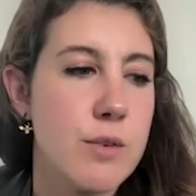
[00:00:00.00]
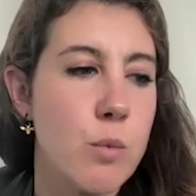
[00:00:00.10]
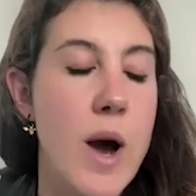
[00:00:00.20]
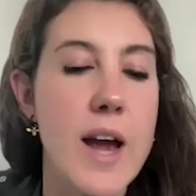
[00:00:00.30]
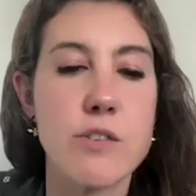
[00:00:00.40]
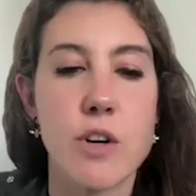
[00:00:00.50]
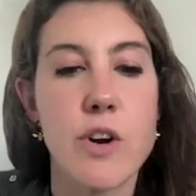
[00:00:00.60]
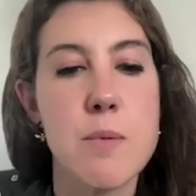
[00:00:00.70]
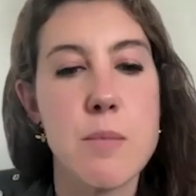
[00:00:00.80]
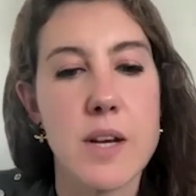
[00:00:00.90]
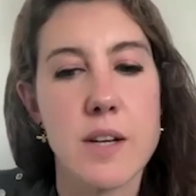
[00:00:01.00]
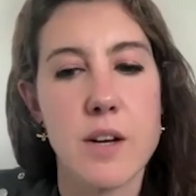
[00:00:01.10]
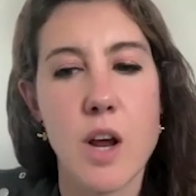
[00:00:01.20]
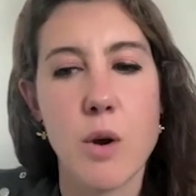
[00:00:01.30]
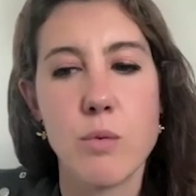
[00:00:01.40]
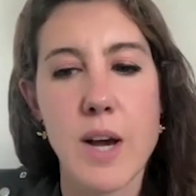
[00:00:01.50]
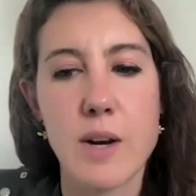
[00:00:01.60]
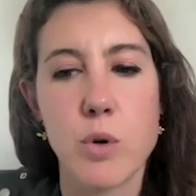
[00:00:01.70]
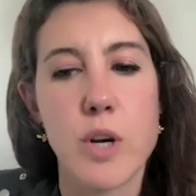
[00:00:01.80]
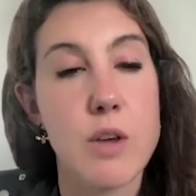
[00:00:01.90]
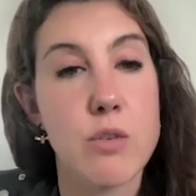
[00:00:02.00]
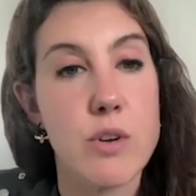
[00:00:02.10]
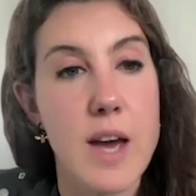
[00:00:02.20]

wider agreement and no kind of working through